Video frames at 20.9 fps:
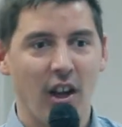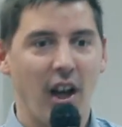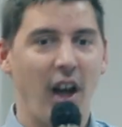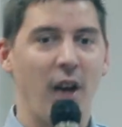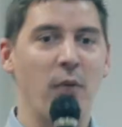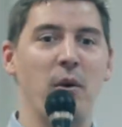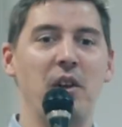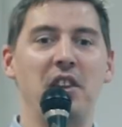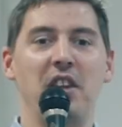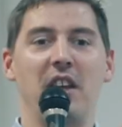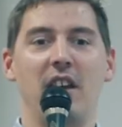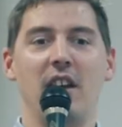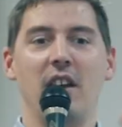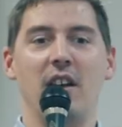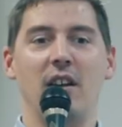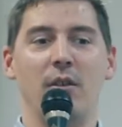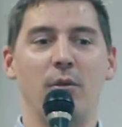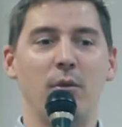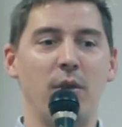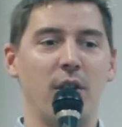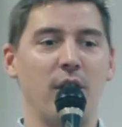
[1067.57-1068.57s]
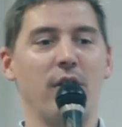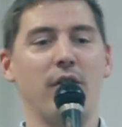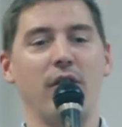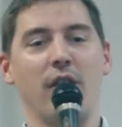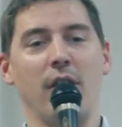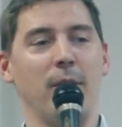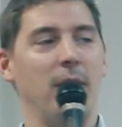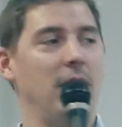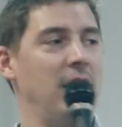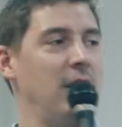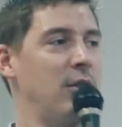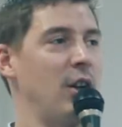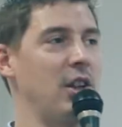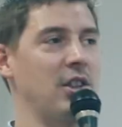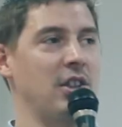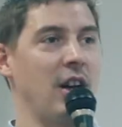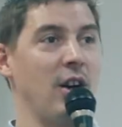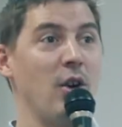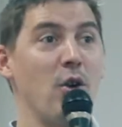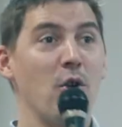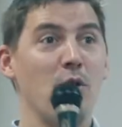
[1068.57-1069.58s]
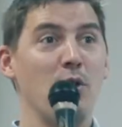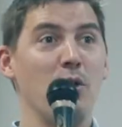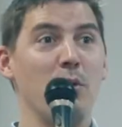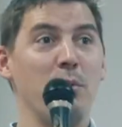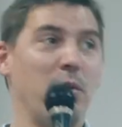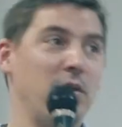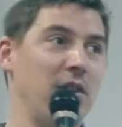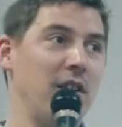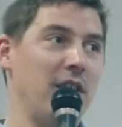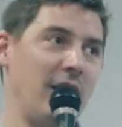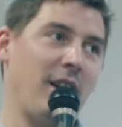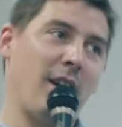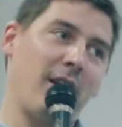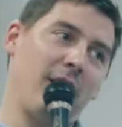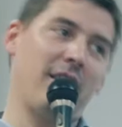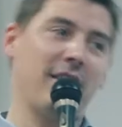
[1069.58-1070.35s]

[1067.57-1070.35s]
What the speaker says: And when they hear, where are you from? Russia. Oh, Putin.